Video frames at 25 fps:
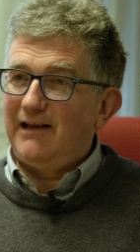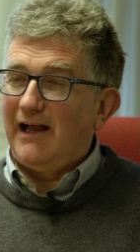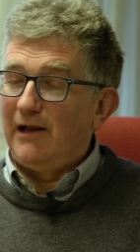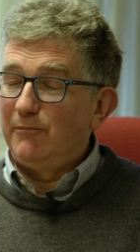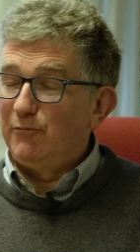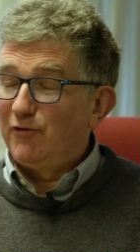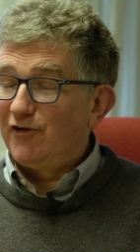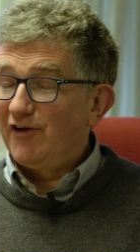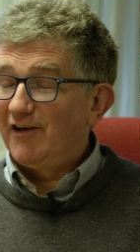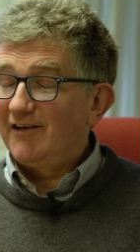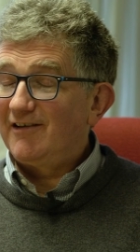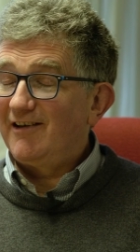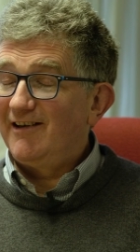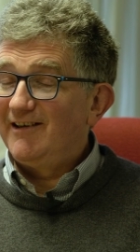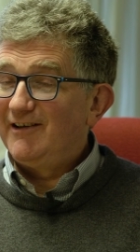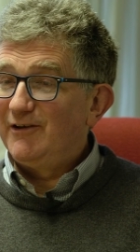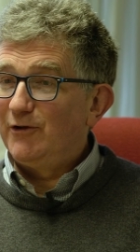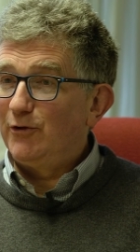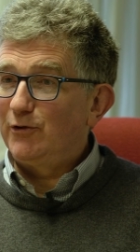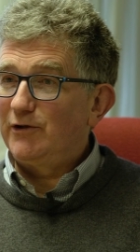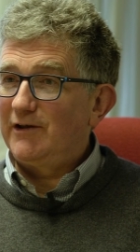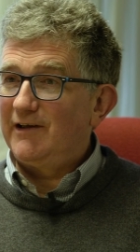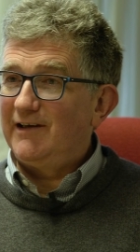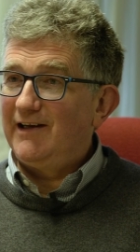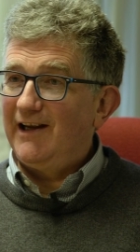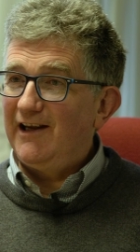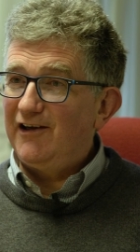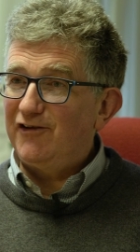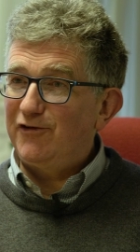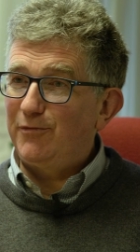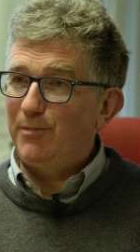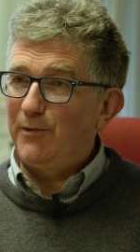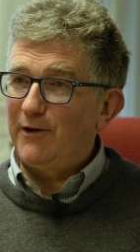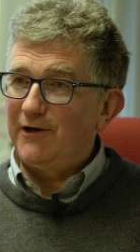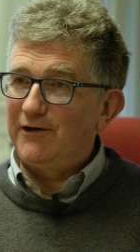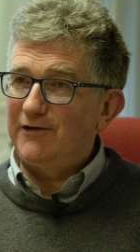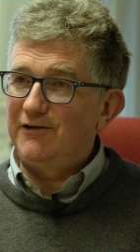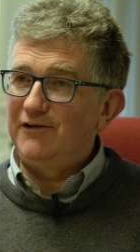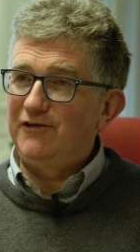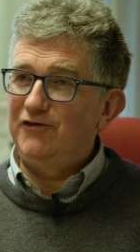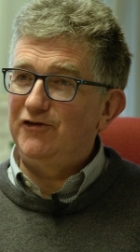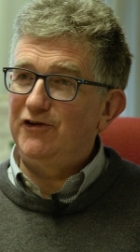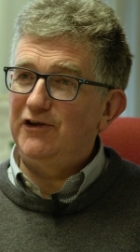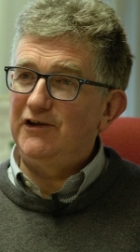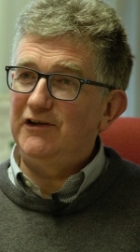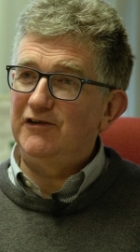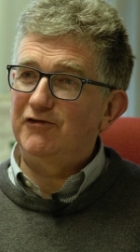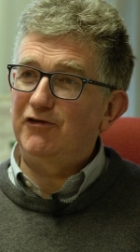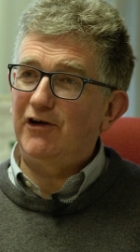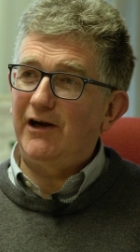I'm certainly not an expert in
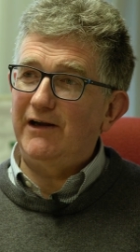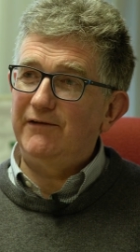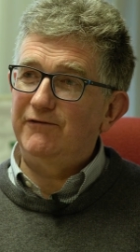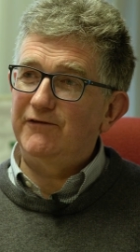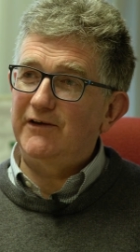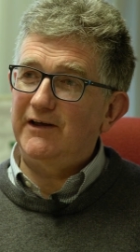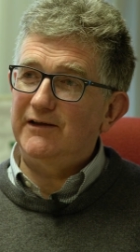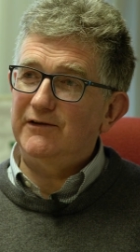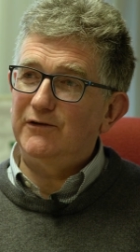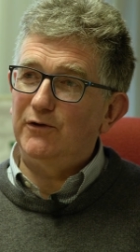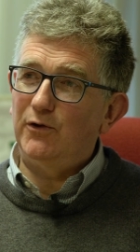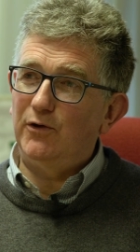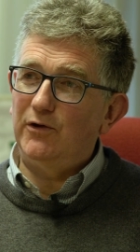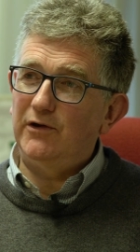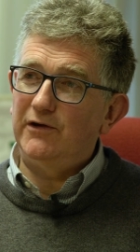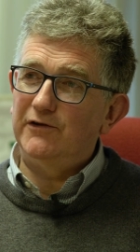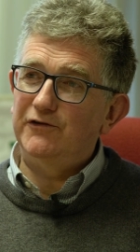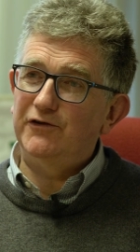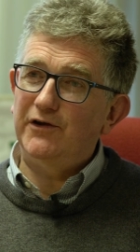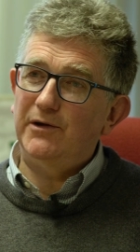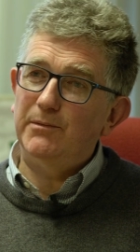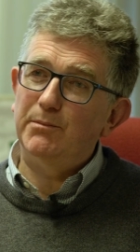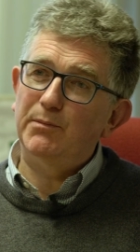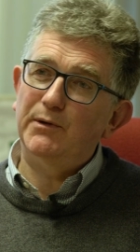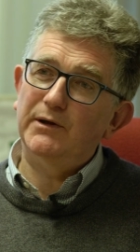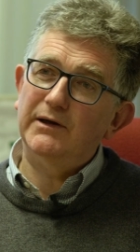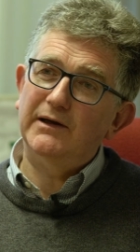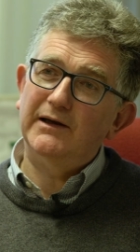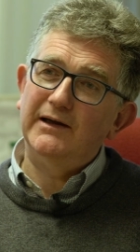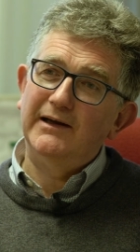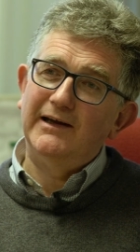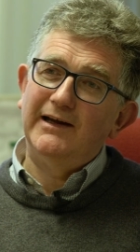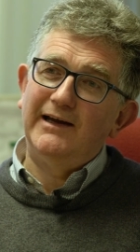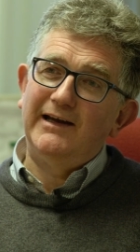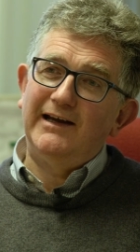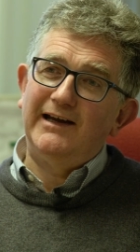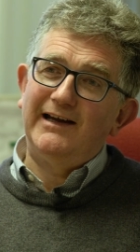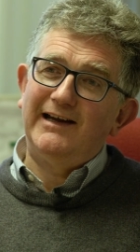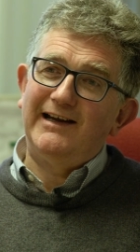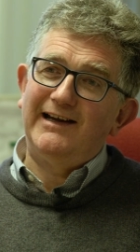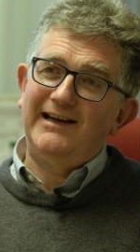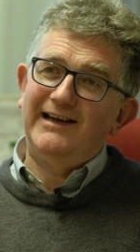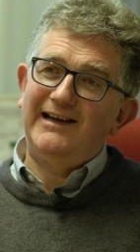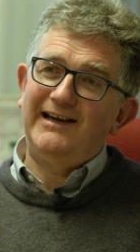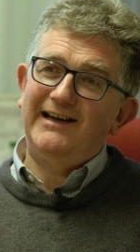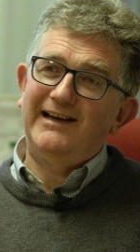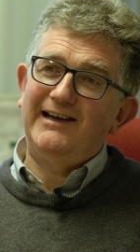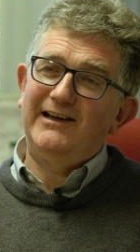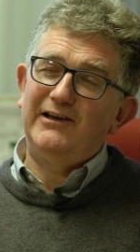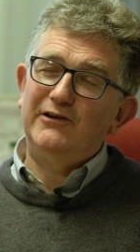gene drive technology, but uh,
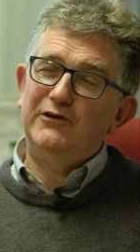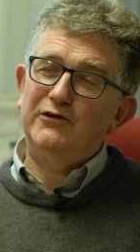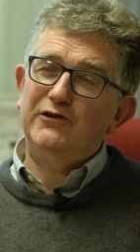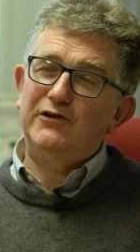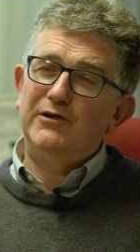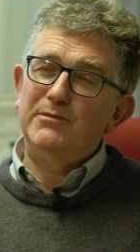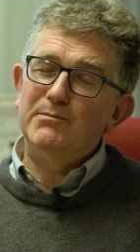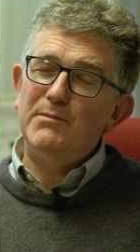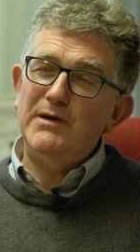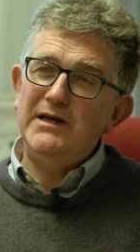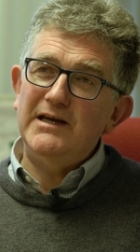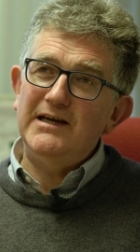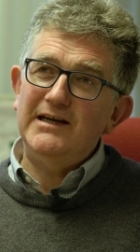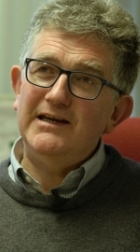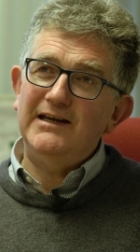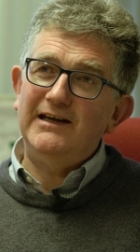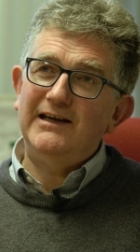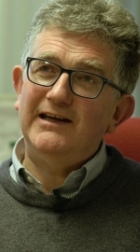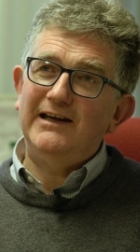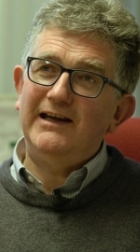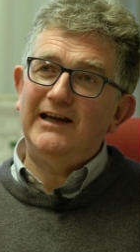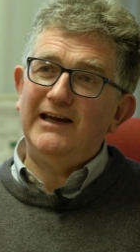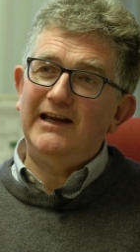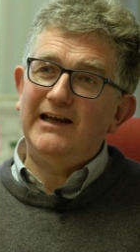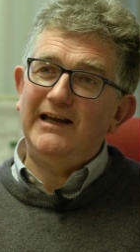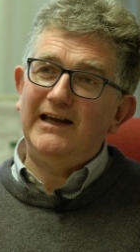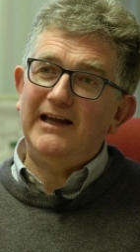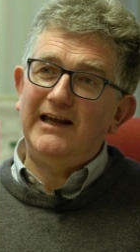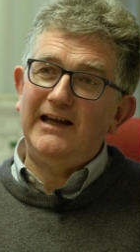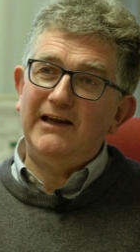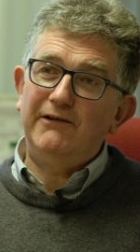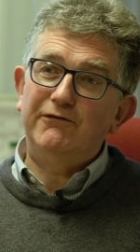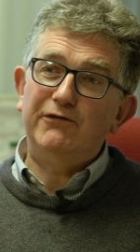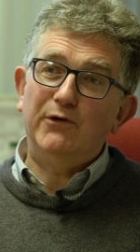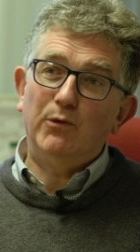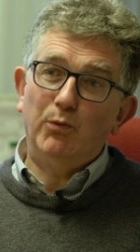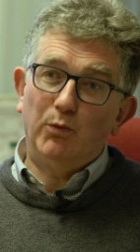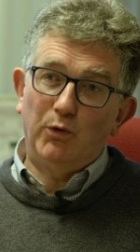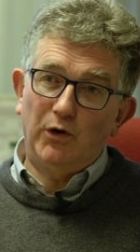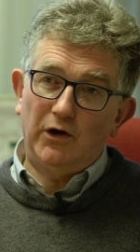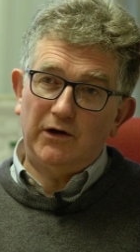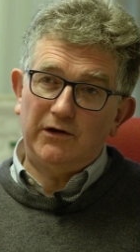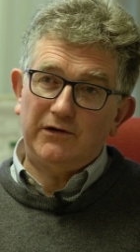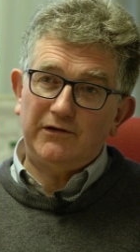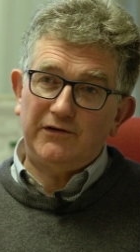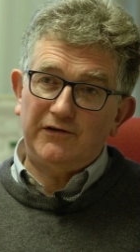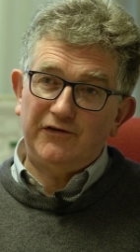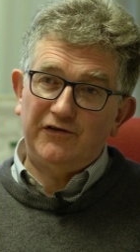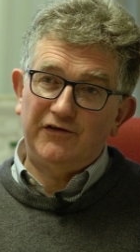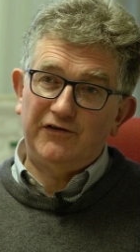to me, if it
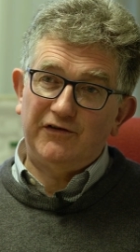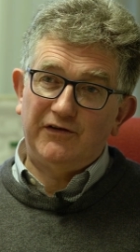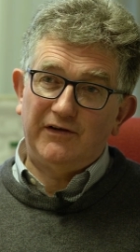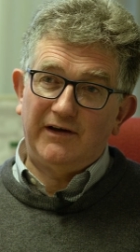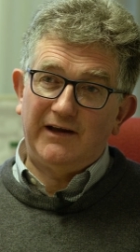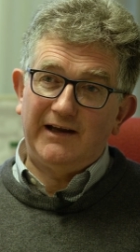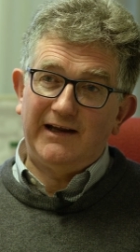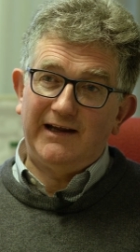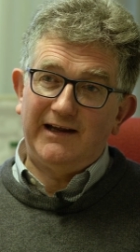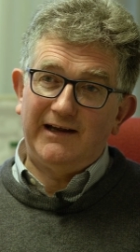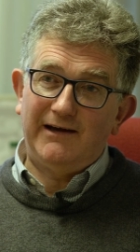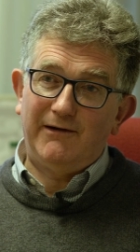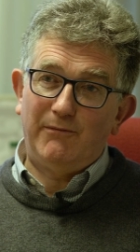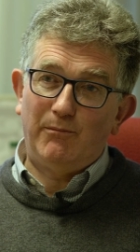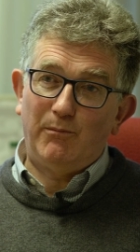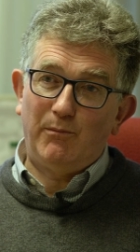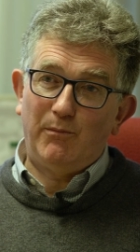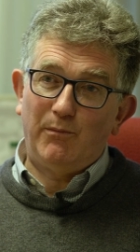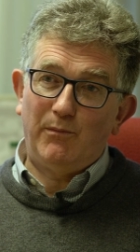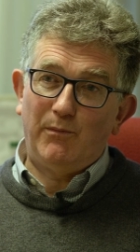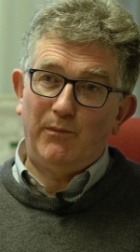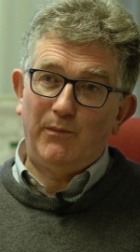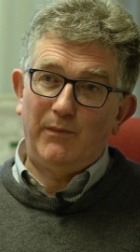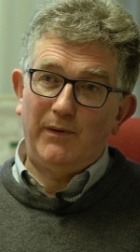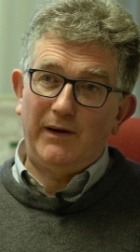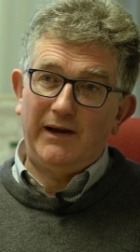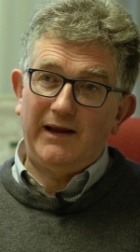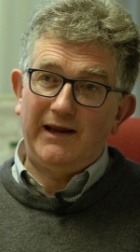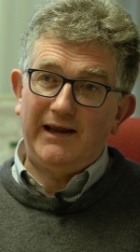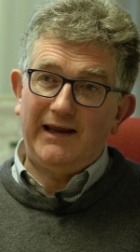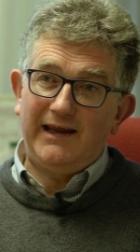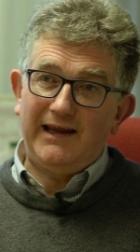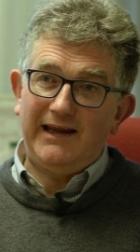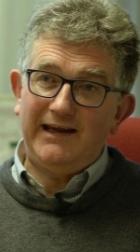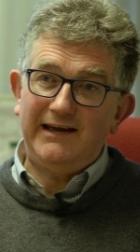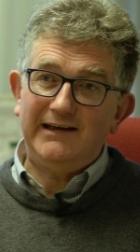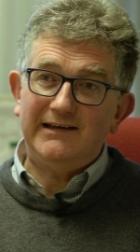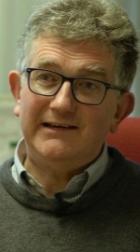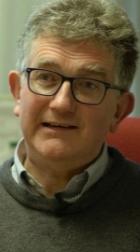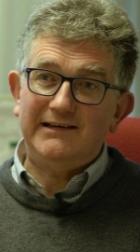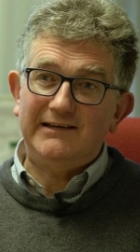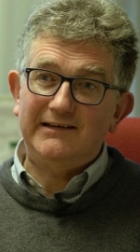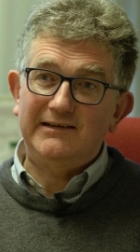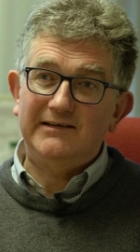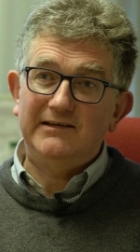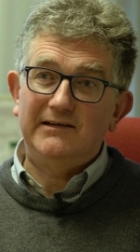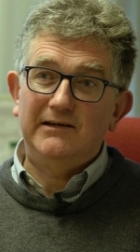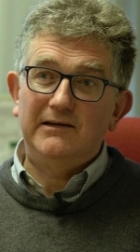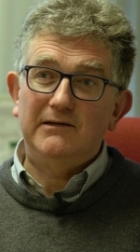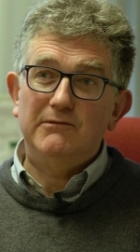works, um,
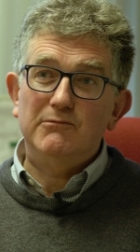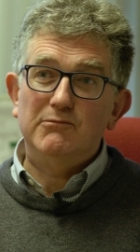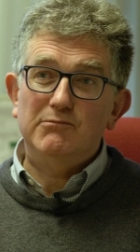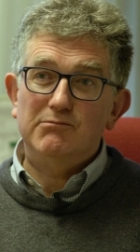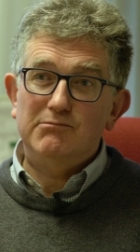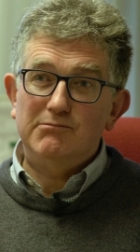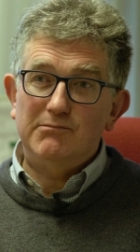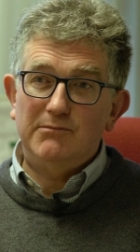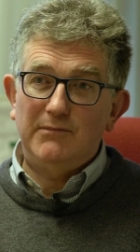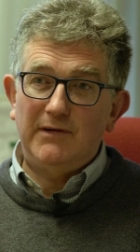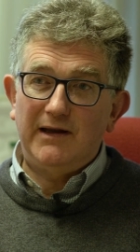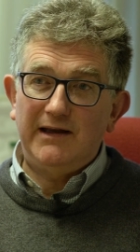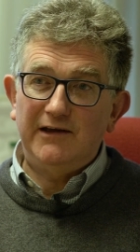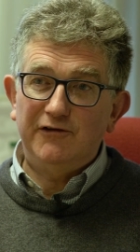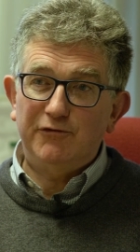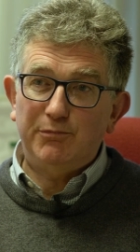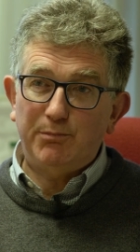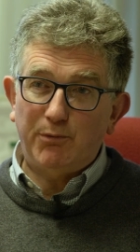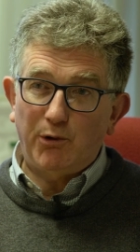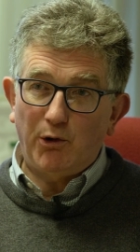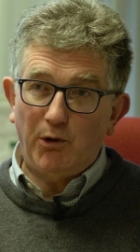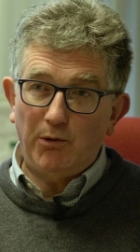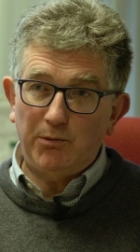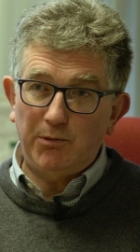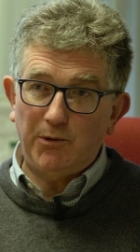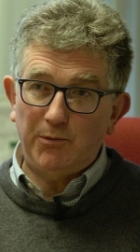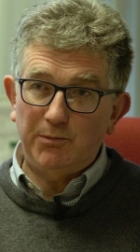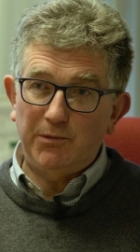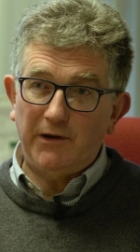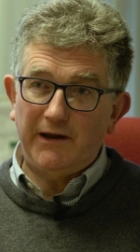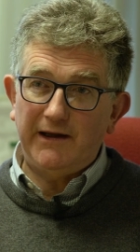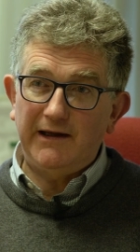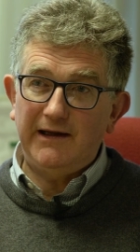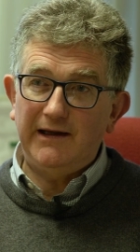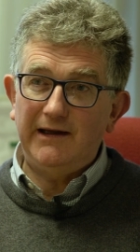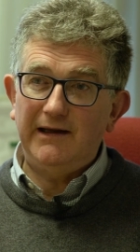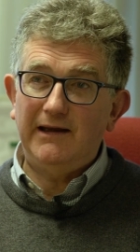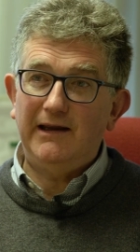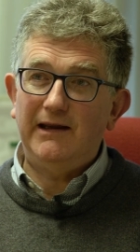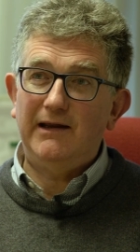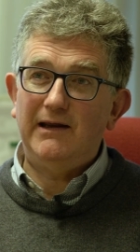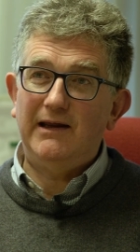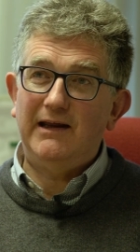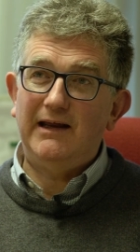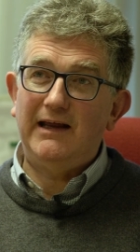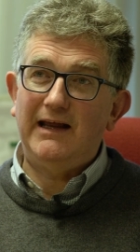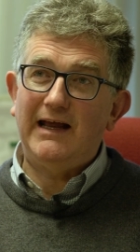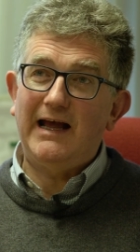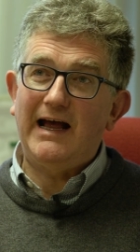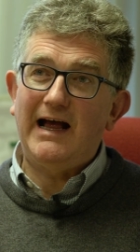it is probably
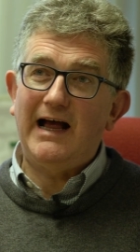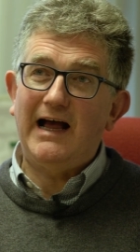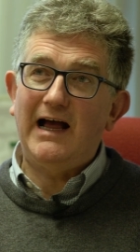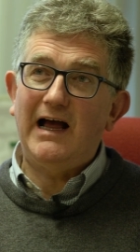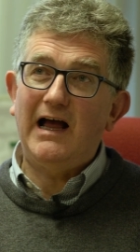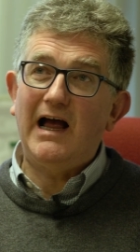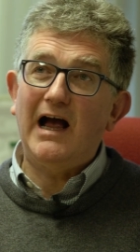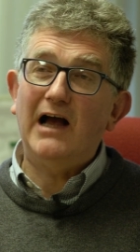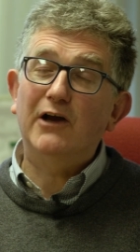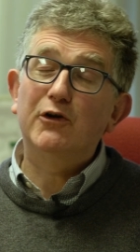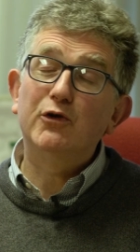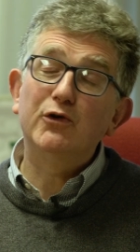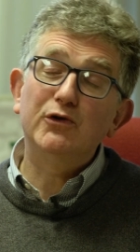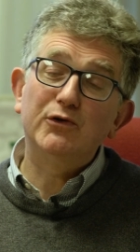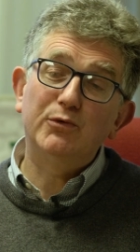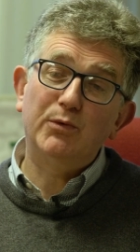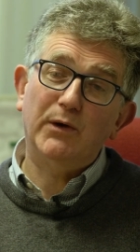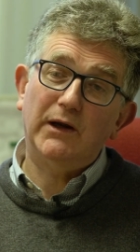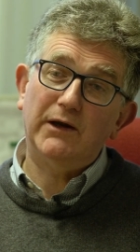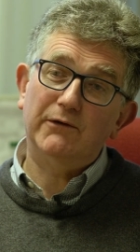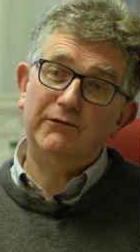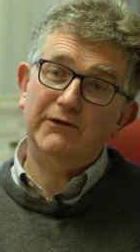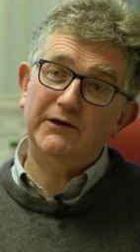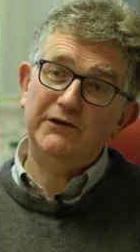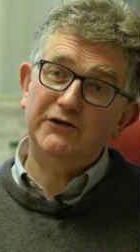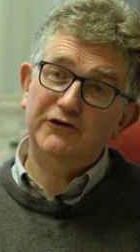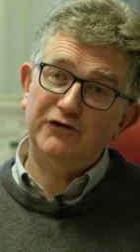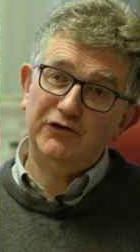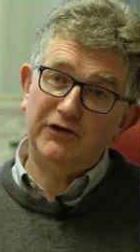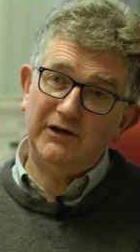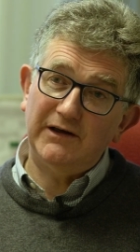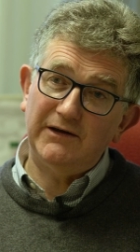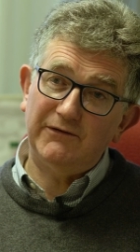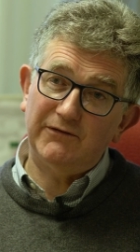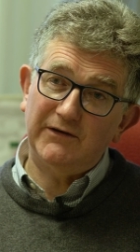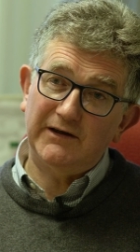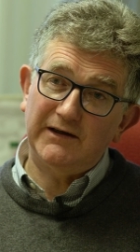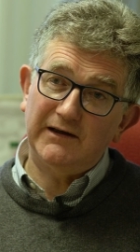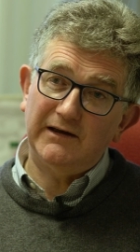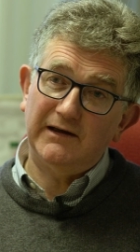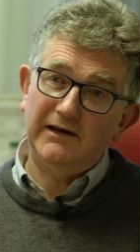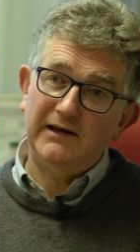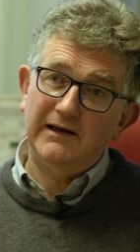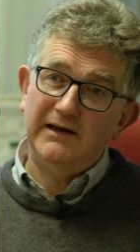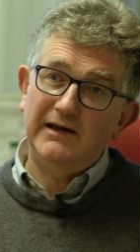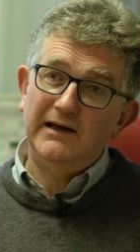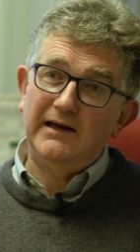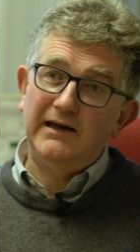a, a, good way of achieving